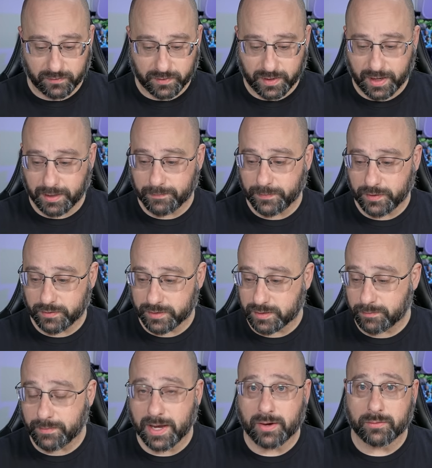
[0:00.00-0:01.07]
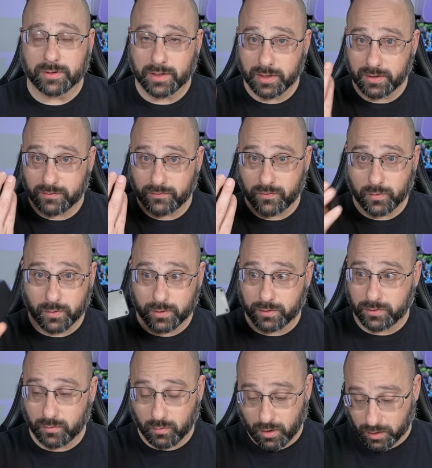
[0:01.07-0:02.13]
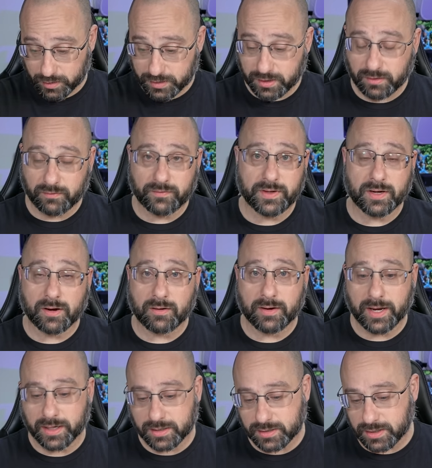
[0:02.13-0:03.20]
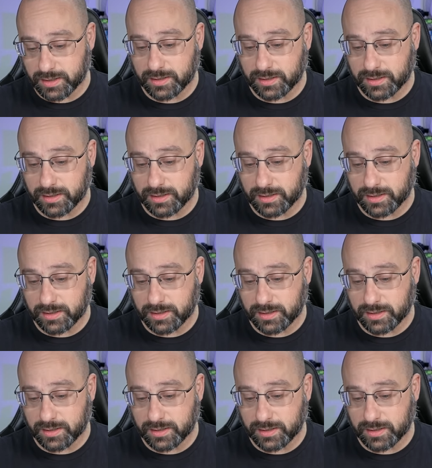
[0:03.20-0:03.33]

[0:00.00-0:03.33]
for that. There is a mount for the Walksnail VRX,